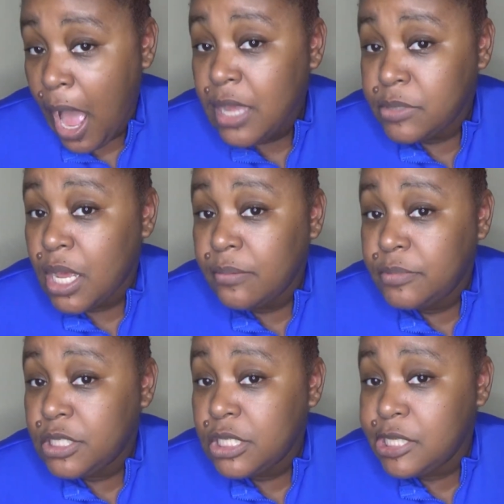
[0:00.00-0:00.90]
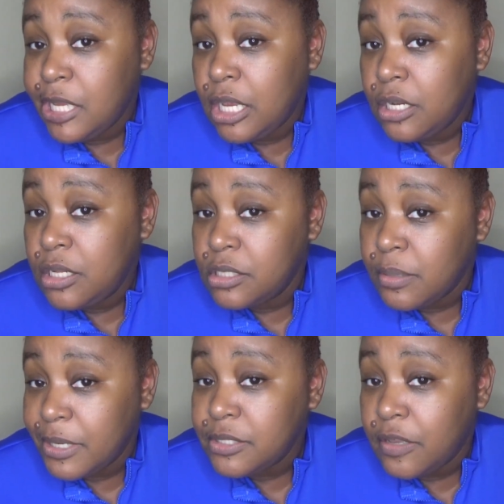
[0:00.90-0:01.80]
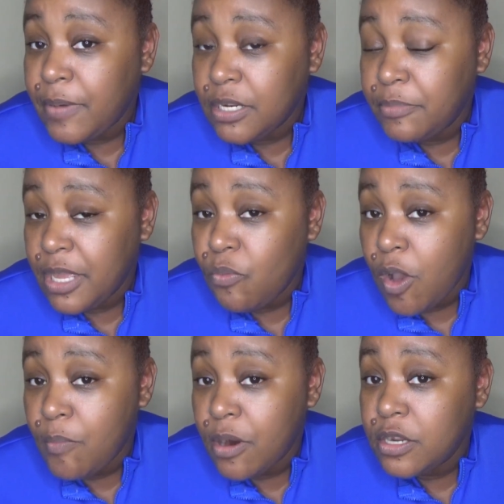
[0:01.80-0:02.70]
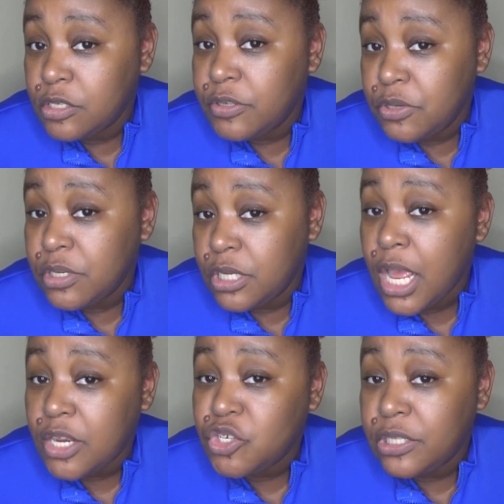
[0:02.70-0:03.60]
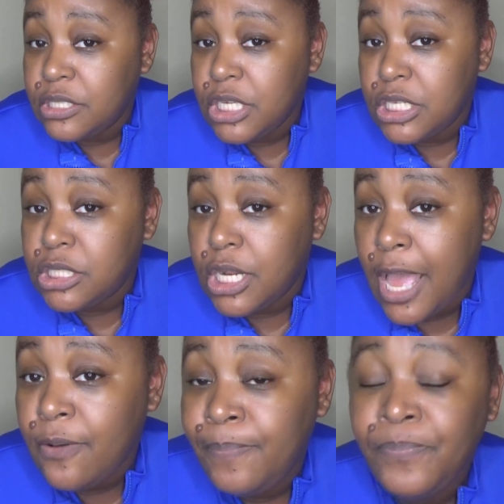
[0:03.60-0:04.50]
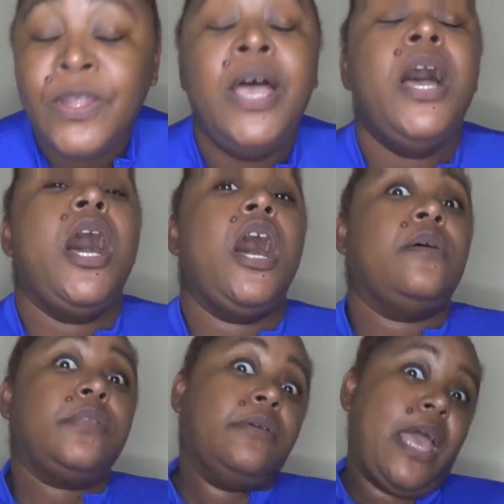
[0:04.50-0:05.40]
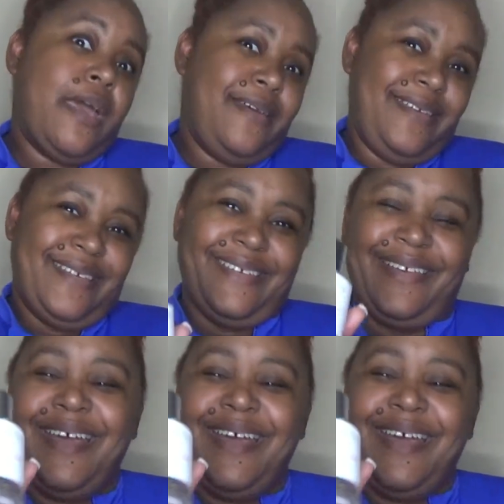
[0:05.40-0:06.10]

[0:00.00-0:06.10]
I'm, I'm just saying some of their stuff about to be in Walmart so you can actually test it out. Um, so yeah,